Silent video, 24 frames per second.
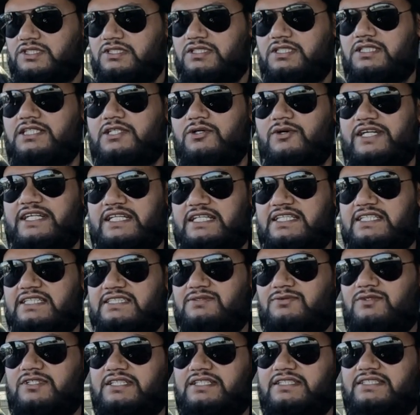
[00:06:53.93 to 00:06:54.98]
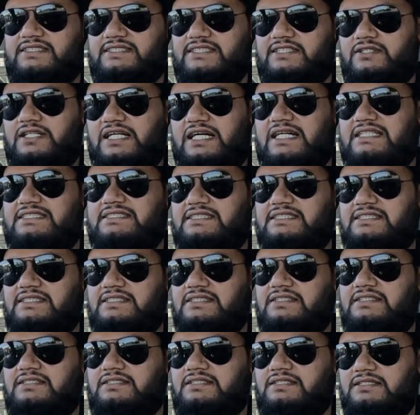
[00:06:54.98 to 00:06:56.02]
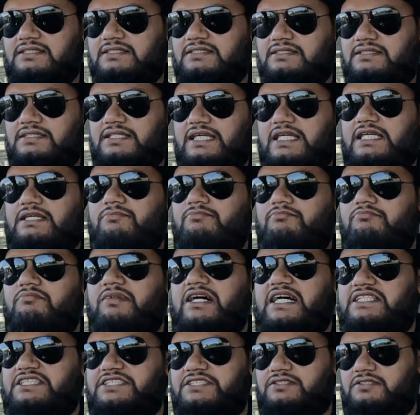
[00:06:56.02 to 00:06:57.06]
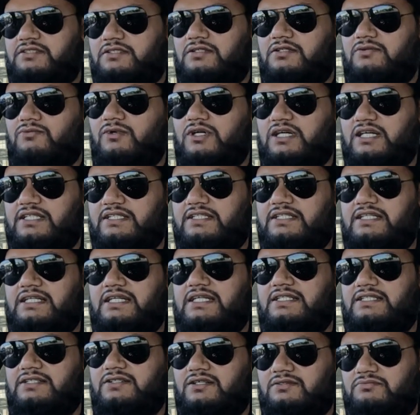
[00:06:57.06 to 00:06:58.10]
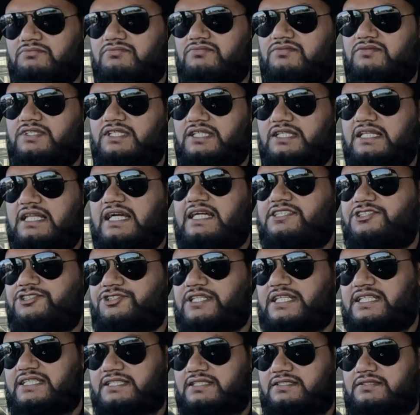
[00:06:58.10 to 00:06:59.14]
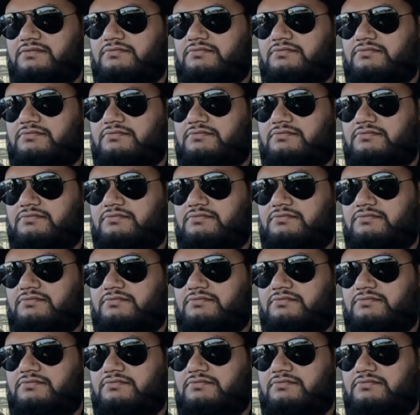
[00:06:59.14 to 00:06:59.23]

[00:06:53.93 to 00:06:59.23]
Annoyingly, this one still has the manual one and not electric.